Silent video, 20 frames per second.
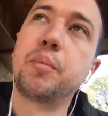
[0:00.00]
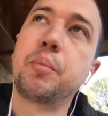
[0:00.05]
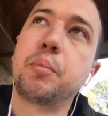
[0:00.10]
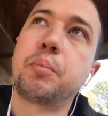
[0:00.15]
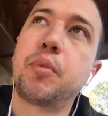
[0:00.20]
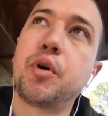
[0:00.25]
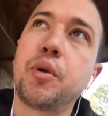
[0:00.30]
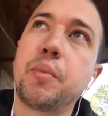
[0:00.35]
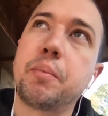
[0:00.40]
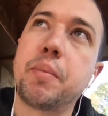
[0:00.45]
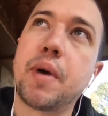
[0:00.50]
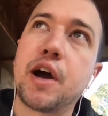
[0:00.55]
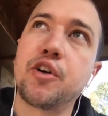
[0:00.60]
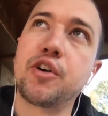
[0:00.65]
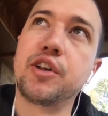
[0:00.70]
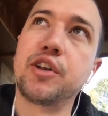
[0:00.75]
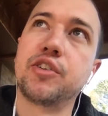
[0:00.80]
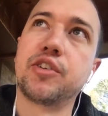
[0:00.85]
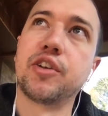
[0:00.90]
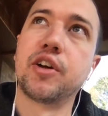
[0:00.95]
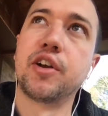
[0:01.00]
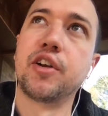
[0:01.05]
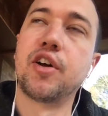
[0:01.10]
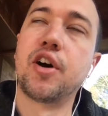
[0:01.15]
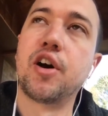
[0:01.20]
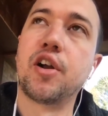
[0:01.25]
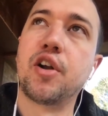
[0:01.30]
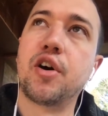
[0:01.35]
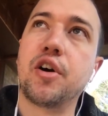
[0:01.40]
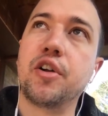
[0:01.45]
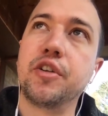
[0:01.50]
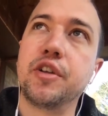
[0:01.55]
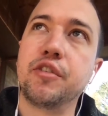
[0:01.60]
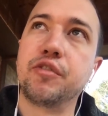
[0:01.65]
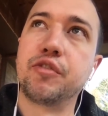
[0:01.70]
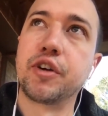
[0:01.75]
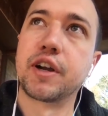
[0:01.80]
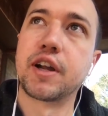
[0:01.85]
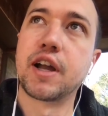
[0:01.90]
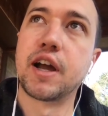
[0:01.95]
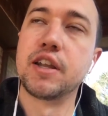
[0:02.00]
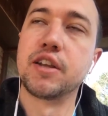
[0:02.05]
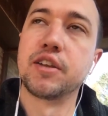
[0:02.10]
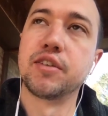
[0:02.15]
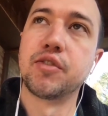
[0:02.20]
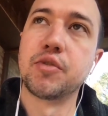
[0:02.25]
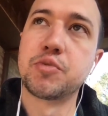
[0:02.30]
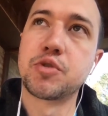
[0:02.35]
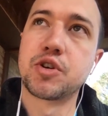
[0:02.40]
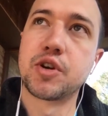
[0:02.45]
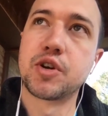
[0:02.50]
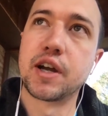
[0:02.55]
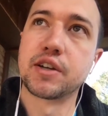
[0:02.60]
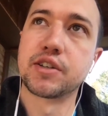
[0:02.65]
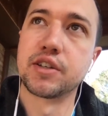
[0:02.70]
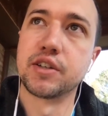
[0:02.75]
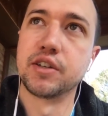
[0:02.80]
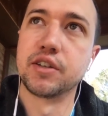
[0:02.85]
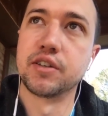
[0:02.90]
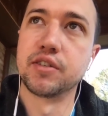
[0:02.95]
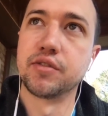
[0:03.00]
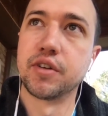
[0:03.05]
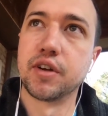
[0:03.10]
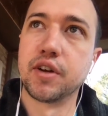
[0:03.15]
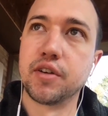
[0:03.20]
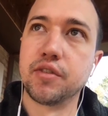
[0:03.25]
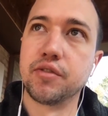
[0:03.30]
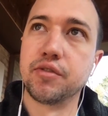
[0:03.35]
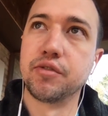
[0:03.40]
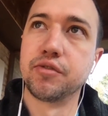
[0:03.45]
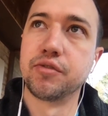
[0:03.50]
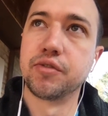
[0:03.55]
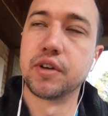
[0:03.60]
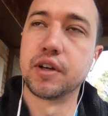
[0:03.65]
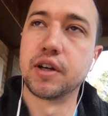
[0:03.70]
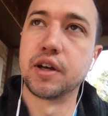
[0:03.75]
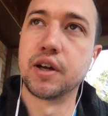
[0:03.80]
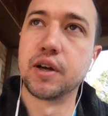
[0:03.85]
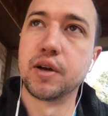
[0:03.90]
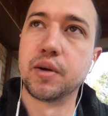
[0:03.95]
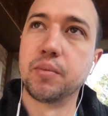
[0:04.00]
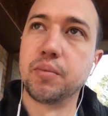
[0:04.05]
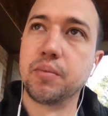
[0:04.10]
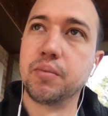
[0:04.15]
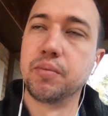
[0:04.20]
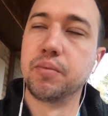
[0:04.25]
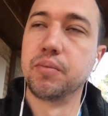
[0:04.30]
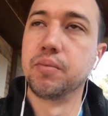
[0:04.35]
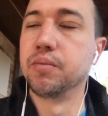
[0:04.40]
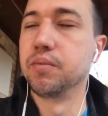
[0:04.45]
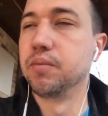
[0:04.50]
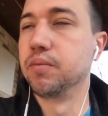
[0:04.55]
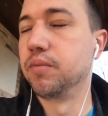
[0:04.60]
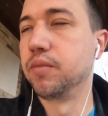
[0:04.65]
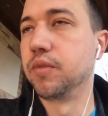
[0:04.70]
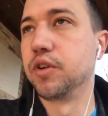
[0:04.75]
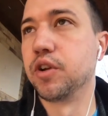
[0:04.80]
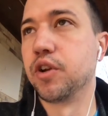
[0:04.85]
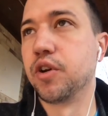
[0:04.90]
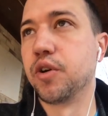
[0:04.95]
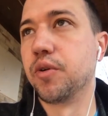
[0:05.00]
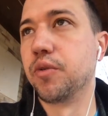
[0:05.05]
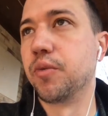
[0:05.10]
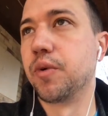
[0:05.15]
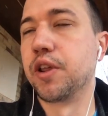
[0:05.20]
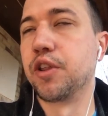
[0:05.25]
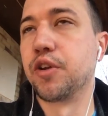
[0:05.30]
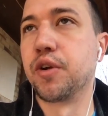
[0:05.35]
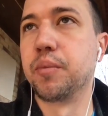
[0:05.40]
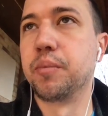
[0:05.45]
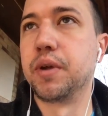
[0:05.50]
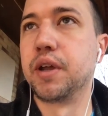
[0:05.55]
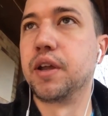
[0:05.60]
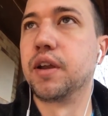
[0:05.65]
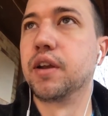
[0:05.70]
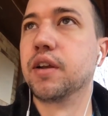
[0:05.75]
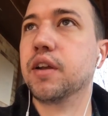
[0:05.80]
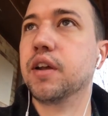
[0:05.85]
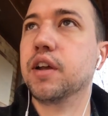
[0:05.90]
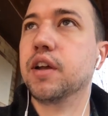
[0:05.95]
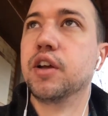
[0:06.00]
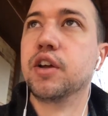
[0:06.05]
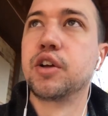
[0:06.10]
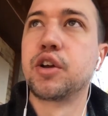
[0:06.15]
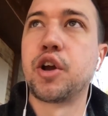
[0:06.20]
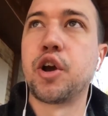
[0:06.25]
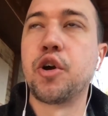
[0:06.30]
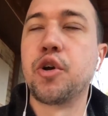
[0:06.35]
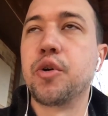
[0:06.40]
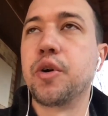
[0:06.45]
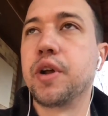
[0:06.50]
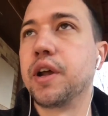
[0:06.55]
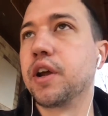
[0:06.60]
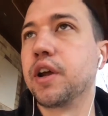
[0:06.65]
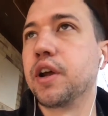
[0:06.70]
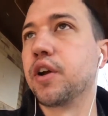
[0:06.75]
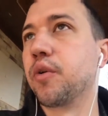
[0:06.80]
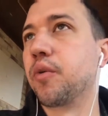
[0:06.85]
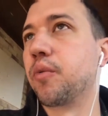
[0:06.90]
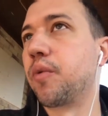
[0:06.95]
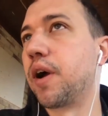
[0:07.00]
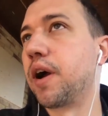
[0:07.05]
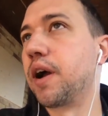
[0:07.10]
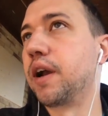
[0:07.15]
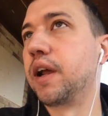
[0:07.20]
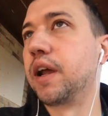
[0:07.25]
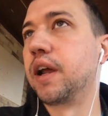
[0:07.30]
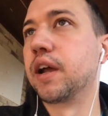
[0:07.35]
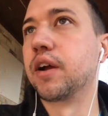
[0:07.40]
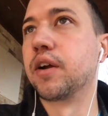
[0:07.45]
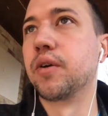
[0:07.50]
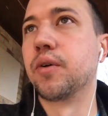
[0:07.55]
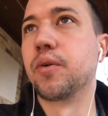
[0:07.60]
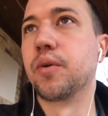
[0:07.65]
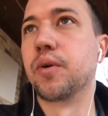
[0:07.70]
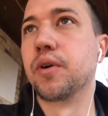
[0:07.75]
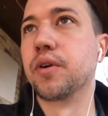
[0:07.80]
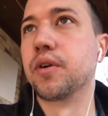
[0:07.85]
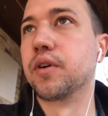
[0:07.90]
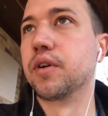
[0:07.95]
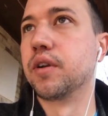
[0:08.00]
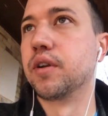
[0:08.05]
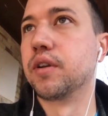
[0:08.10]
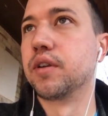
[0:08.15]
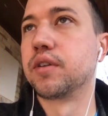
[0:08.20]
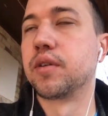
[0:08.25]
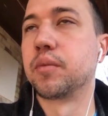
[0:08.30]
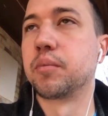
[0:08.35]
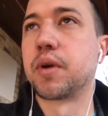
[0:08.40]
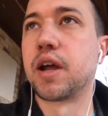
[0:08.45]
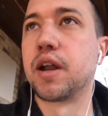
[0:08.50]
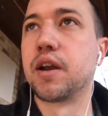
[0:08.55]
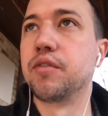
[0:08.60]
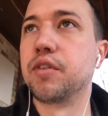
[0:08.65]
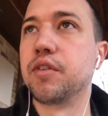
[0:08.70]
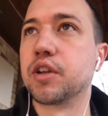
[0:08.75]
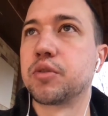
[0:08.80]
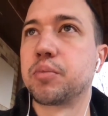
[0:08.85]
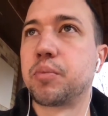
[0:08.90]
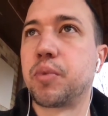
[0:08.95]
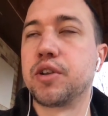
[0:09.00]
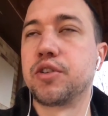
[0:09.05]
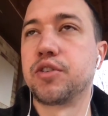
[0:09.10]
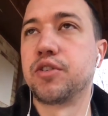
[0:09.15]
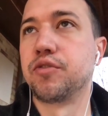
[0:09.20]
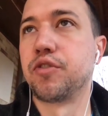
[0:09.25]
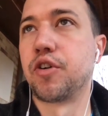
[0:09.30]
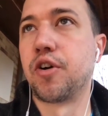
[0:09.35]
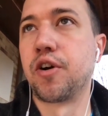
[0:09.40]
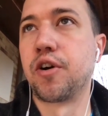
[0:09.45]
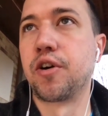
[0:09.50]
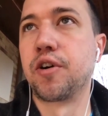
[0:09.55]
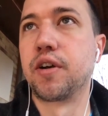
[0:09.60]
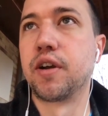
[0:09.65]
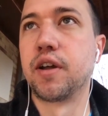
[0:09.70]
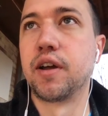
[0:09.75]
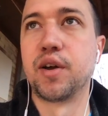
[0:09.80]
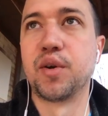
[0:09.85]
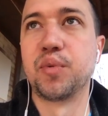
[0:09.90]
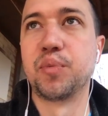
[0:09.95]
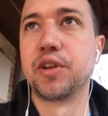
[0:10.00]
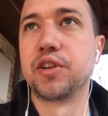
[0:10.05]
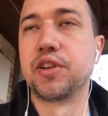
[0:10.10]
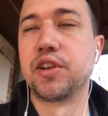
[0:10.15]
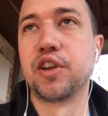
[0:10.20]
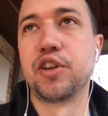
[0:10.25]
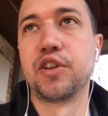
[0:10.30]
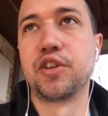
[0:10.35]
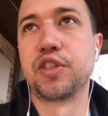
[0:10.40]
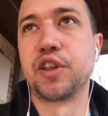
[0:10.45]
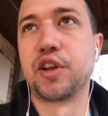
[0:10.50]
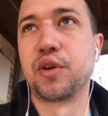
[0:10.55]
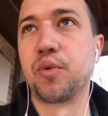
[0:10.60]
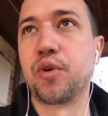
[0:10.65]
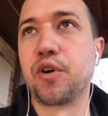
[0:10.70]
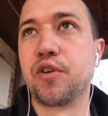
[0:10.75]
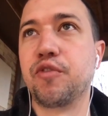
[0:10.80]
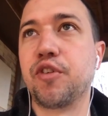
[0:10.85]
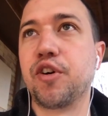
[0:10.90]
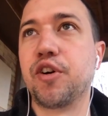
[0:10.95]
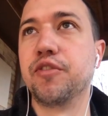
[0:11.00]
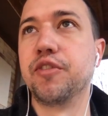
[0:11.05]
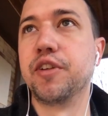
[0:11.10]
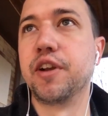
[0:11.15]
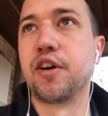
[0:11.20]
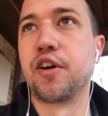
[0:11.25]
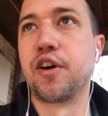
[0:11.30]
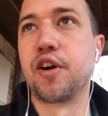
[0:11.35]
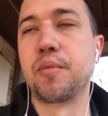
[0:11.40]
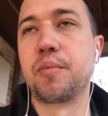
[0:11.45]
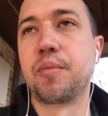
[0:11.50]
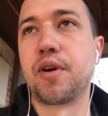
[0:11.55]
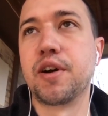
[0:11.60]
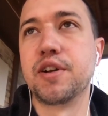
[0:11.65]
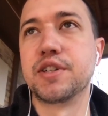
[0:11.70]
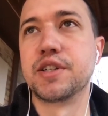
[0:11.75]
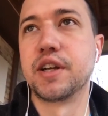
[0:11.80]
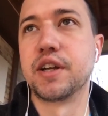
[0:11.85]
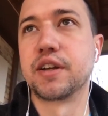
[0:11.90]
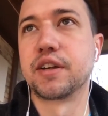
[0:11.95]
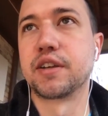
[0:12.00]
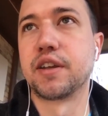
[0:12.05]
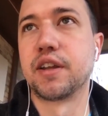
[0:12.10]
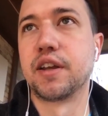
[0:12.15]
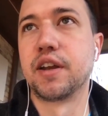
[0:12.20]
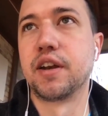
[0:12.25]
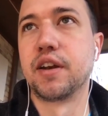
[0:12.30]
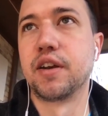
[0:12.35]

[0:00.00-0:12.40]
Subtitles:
put bounties on all different kinds of abstractions of whether it be coding or writing or some kind of expressive art. That's another thing. We're involved in an art project that